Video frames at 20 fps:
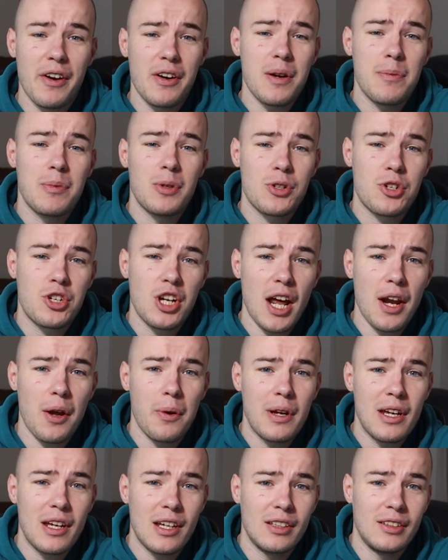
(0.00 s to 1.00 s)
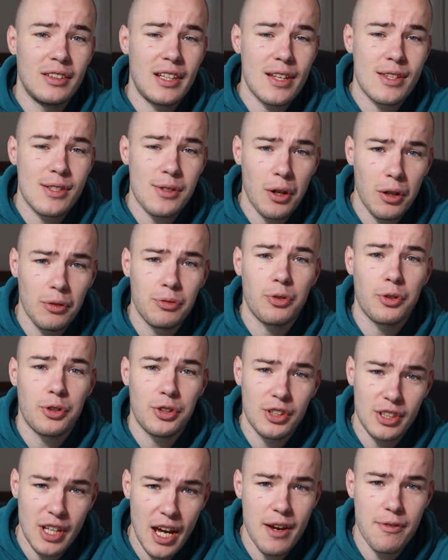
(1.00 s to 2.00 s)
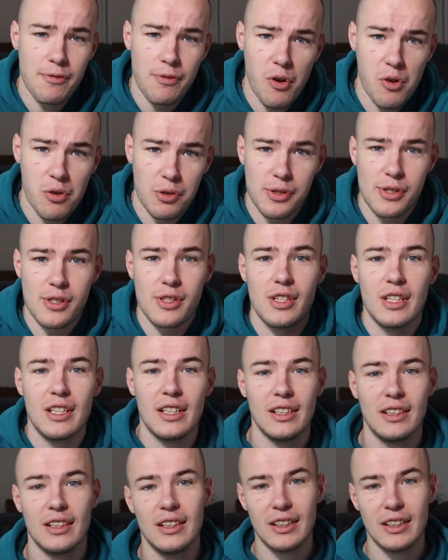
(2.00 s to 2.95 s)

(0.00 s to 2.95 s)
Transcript: variable shadowing and that's all for today, folks.